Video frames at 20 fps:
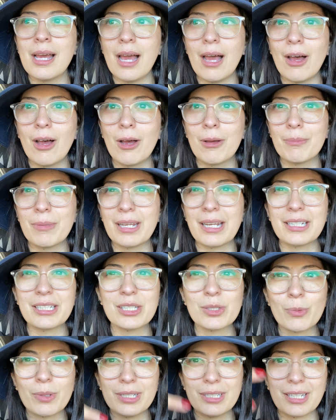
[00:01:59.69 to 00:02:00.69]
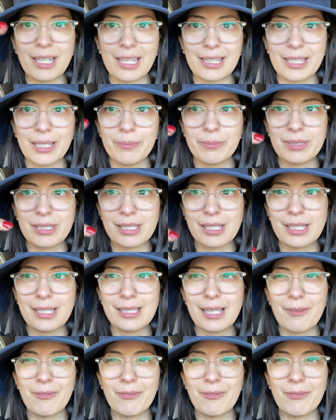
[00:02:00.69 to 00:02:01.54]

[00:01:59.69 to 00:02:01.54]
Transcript: and I just wanted to get them just because I